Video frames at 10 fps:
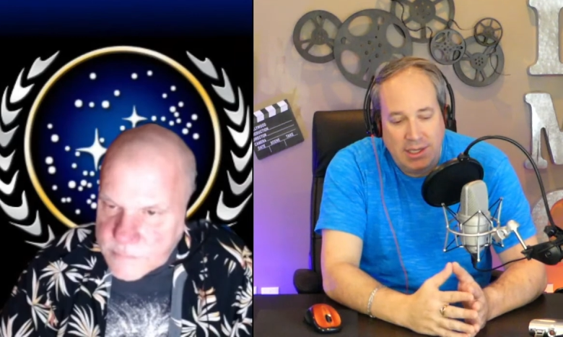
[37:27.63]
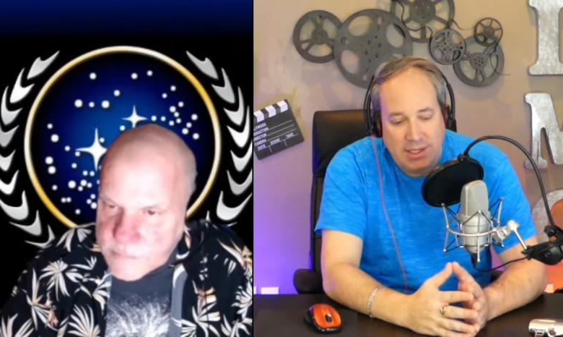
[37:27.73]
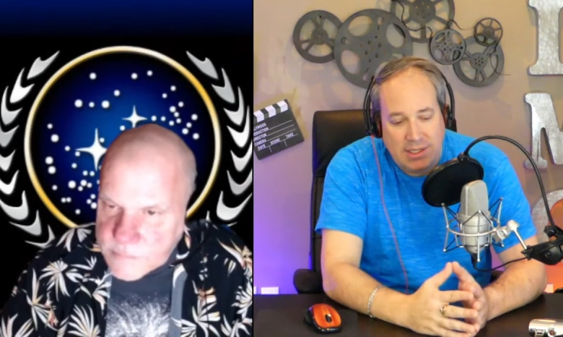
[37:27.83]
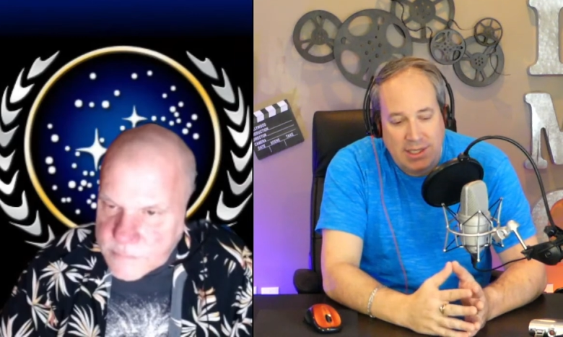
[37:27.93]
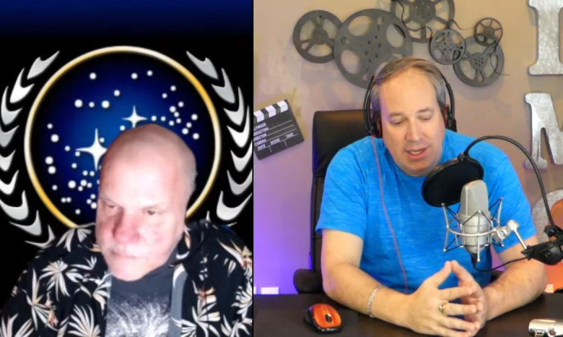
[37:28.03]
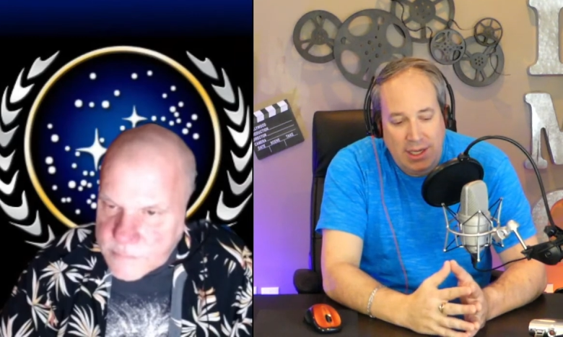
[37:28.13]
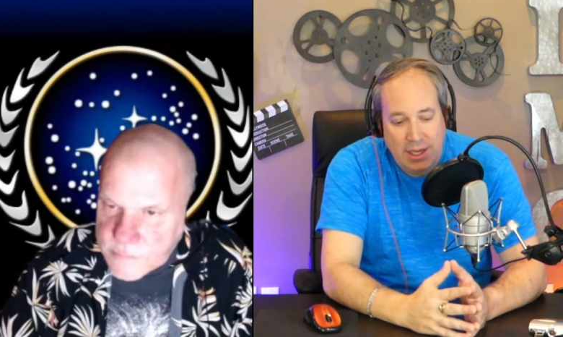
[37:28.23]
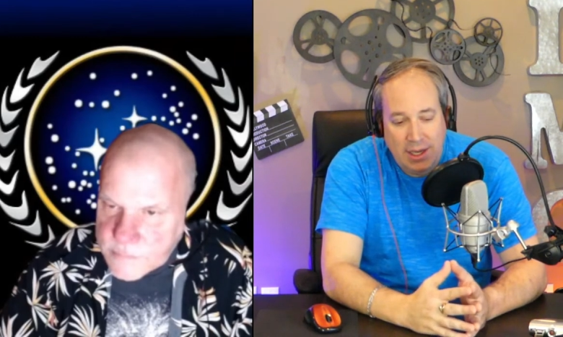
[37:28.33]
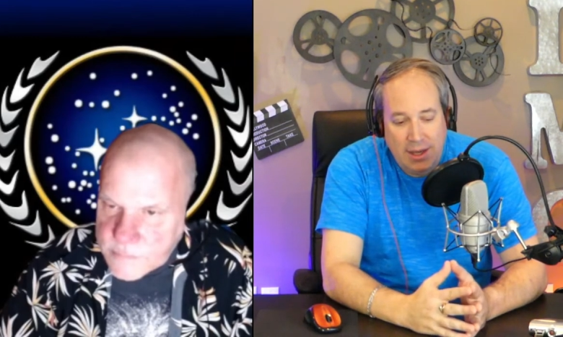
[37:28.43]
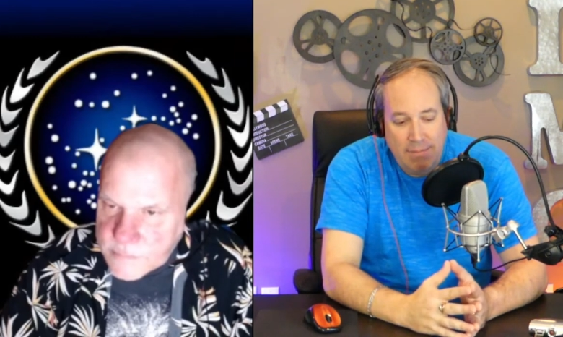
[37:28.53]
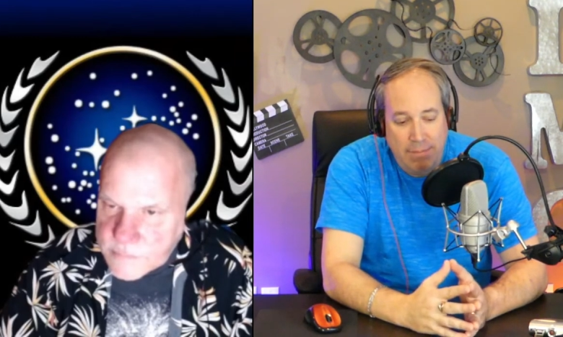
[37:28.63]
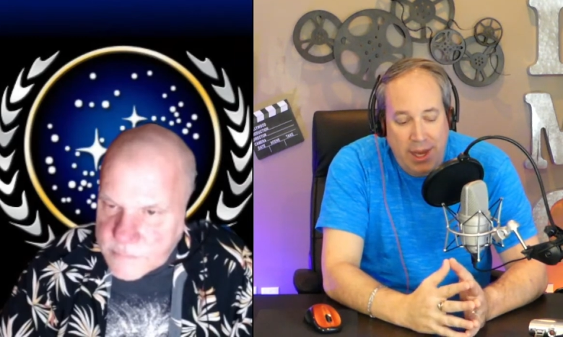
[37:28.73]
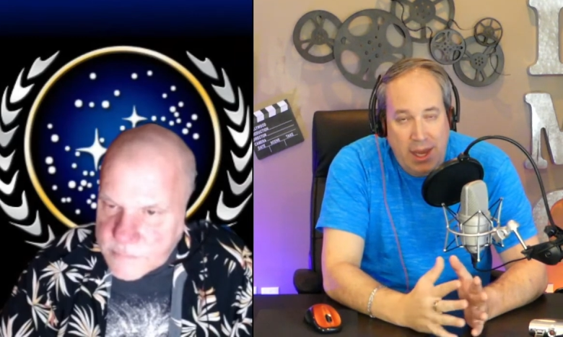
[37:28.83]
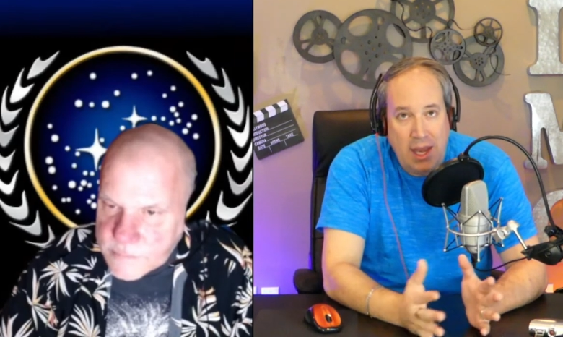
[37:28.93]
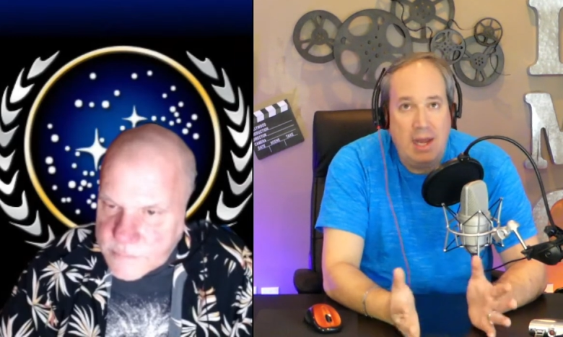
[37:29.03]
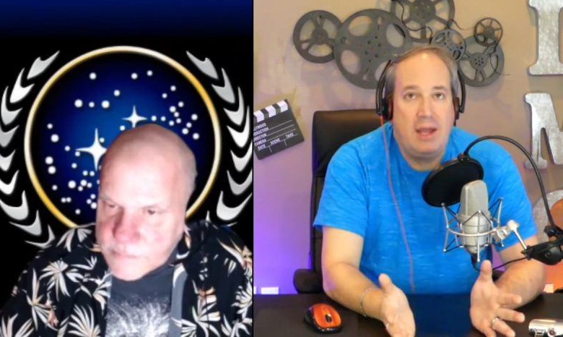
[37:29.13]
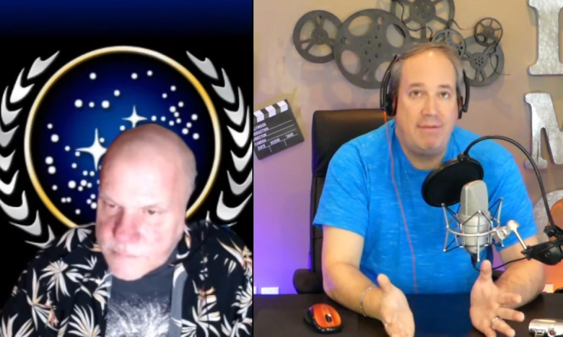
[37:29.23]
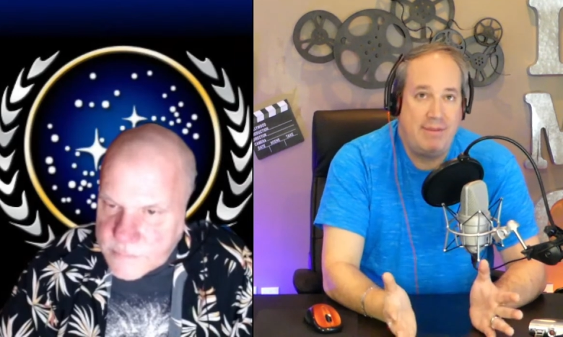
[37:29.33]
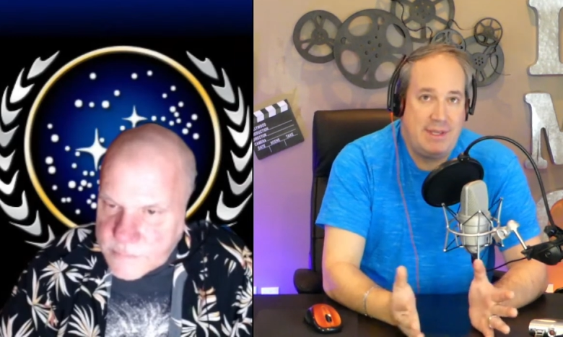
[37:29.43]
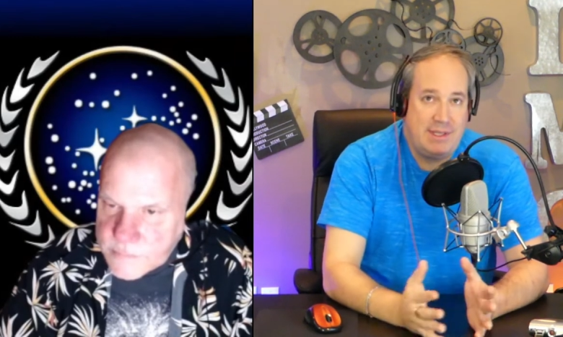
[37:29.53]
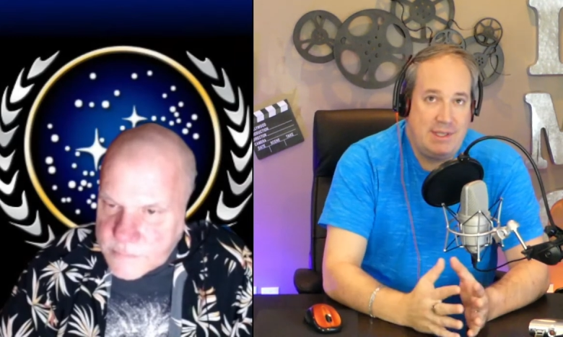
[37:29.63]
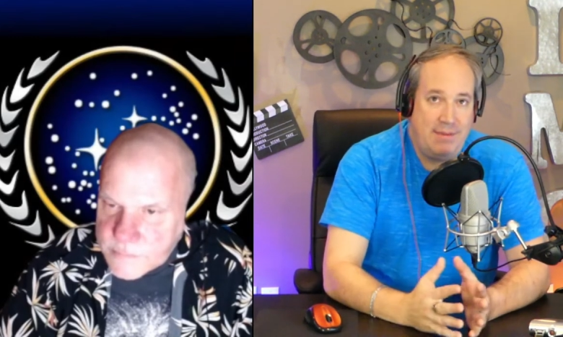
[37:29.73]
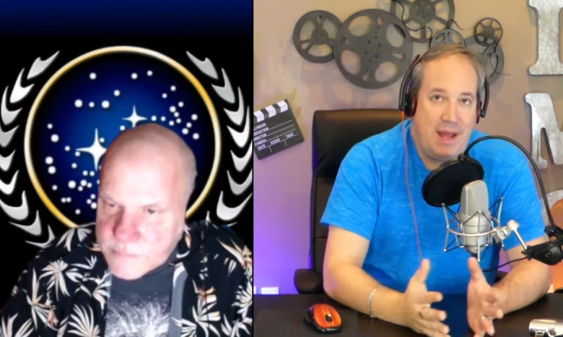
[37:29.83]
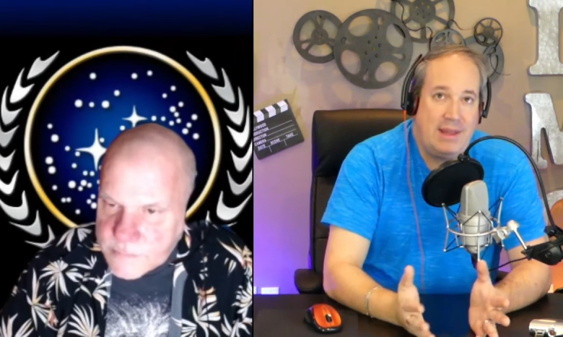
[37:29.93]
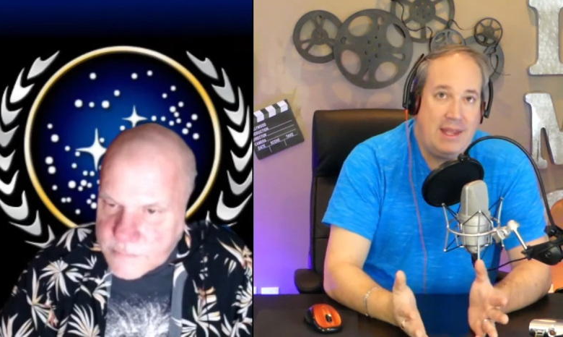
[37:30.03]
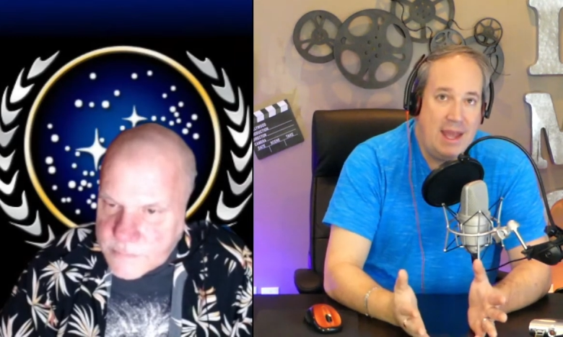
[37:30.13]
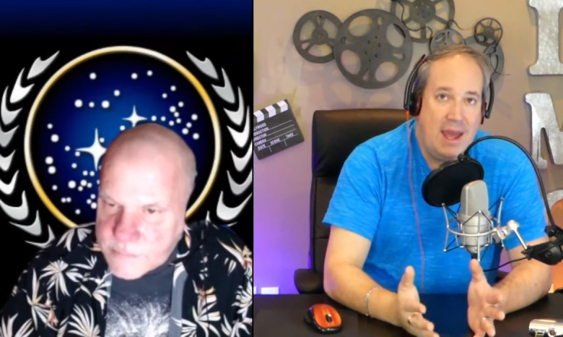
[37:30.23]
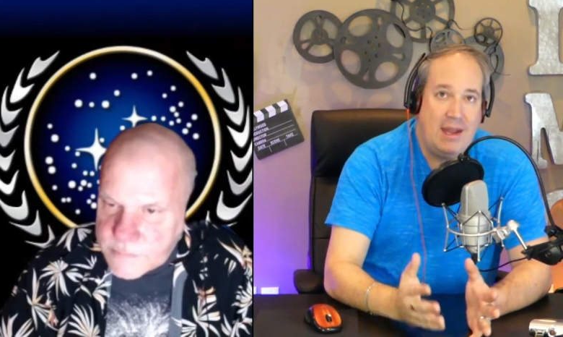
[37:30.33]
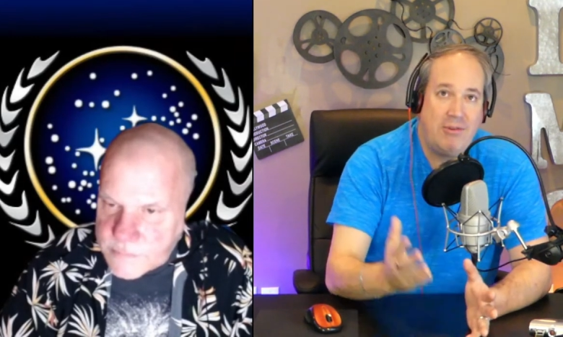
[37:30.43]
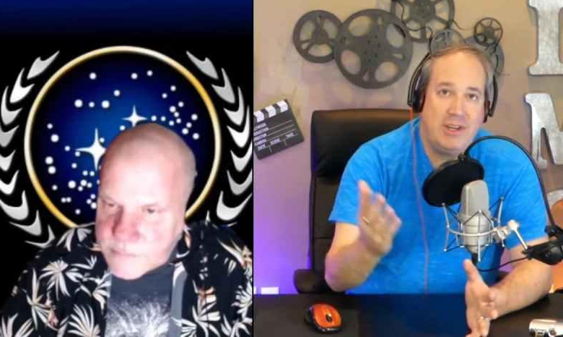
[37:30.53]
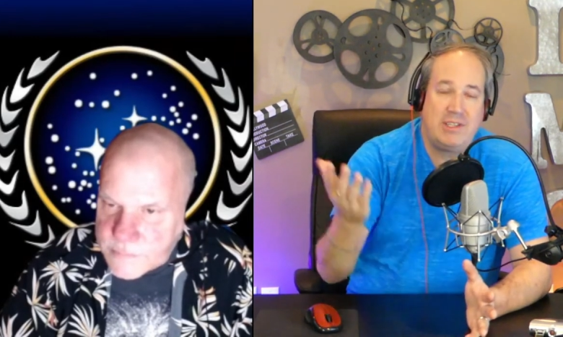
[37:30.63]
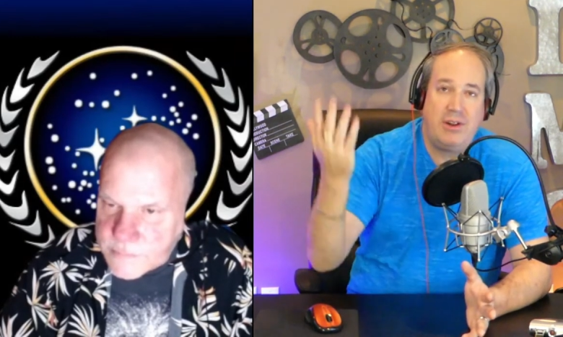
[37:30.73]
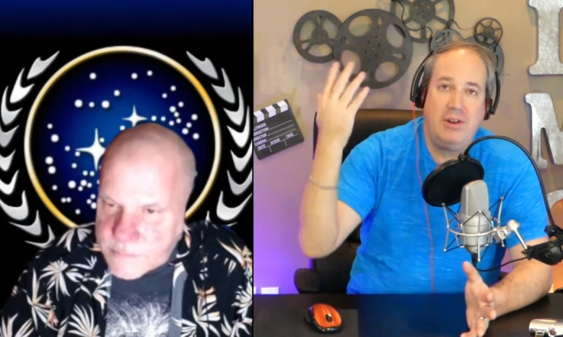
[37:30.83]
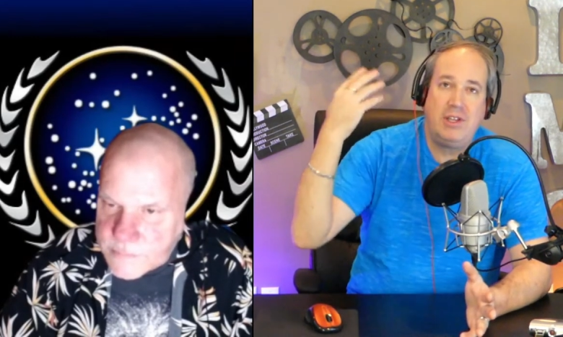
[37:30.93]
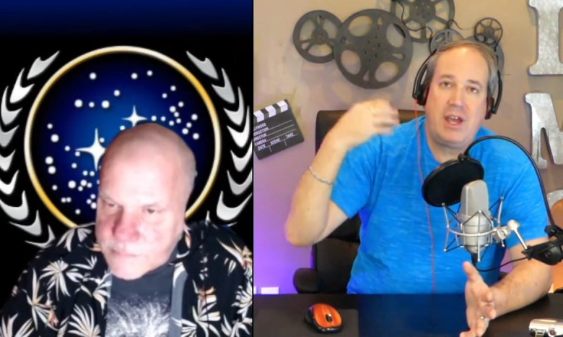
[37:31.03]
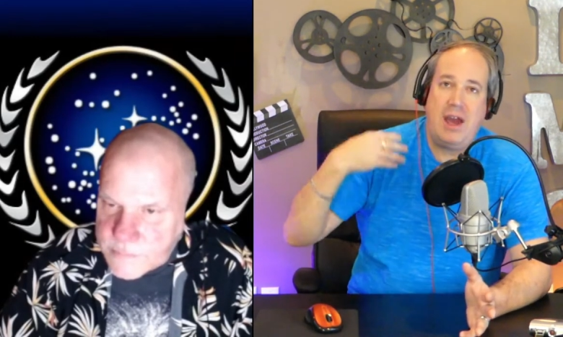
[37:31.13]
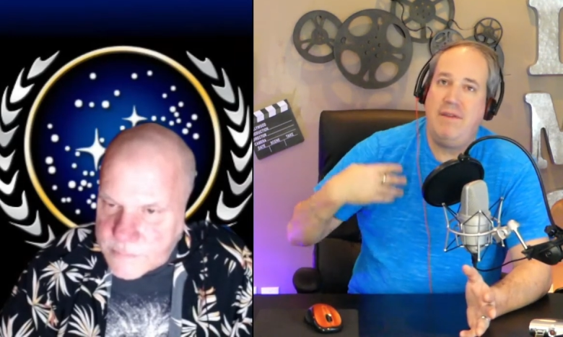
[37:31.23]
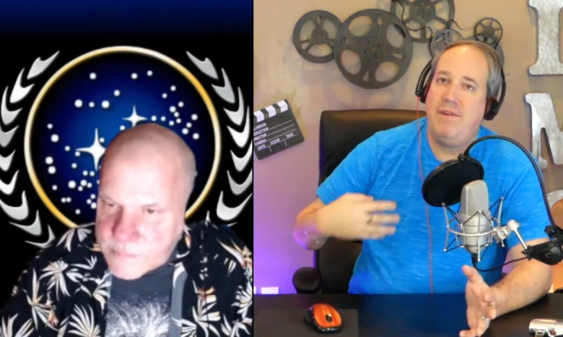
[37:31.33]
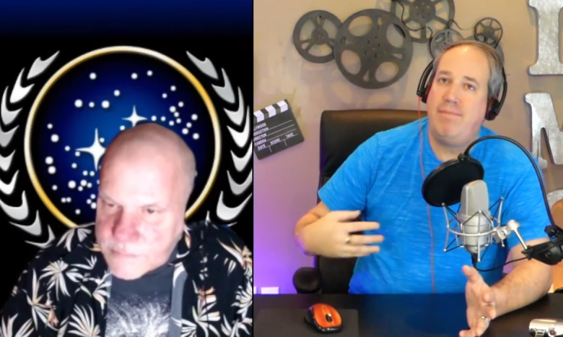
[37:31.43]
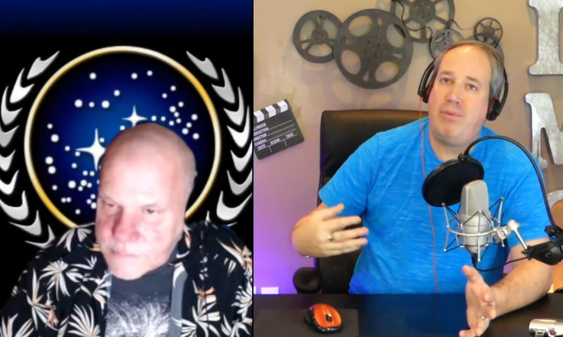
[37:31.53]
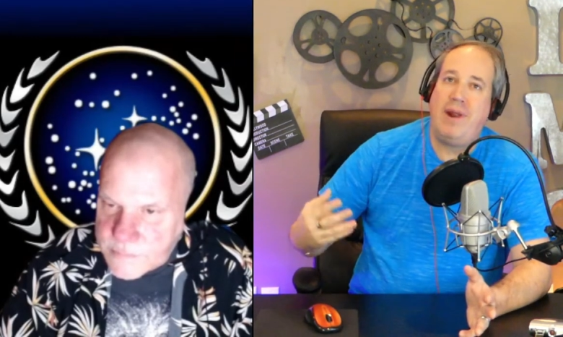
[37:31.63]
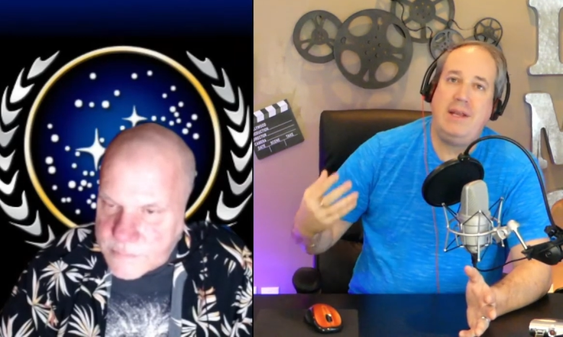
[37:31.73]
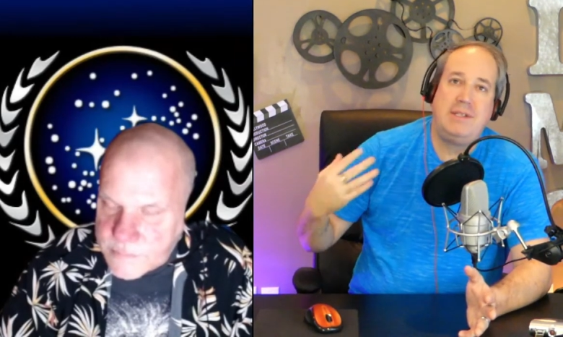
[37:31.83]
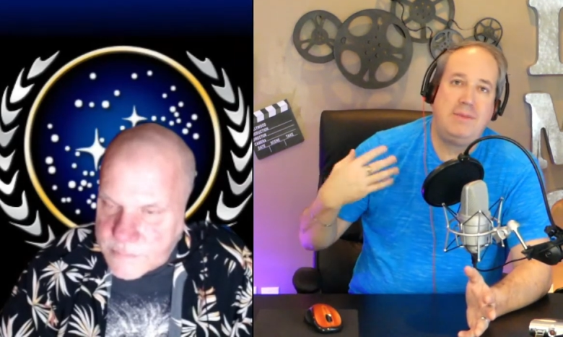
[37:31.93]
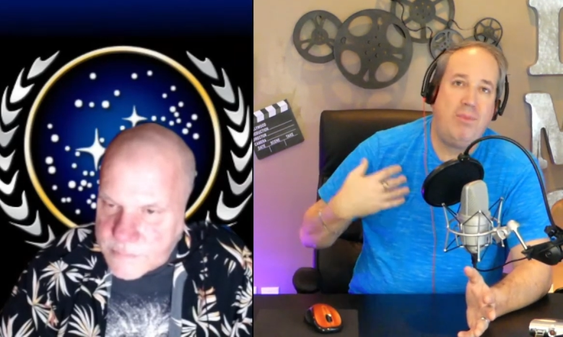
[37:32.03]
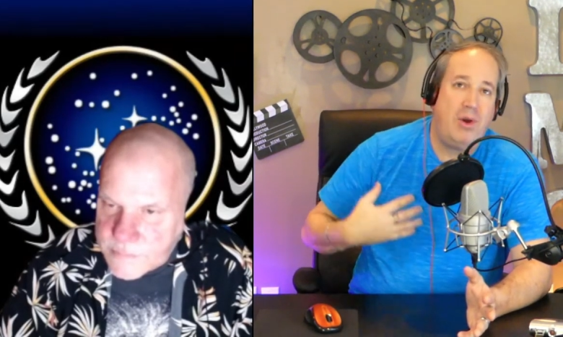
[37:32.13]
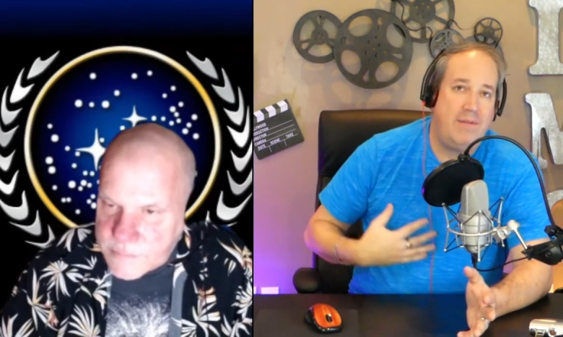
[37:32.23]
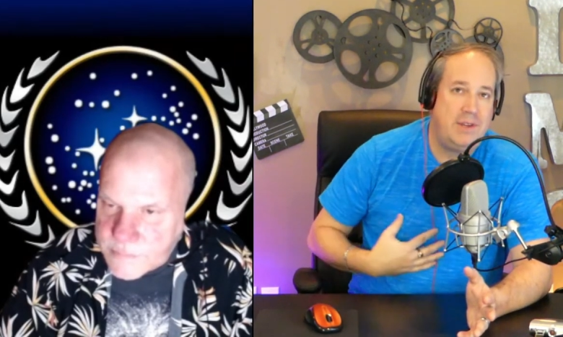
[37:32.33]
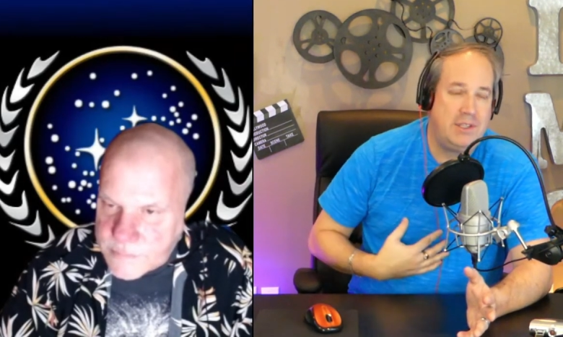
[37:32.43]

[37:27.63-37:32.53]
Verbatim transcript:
Speaker 1: is the beginning of wisdom, not the end, where he's learned to kind of embrace more of his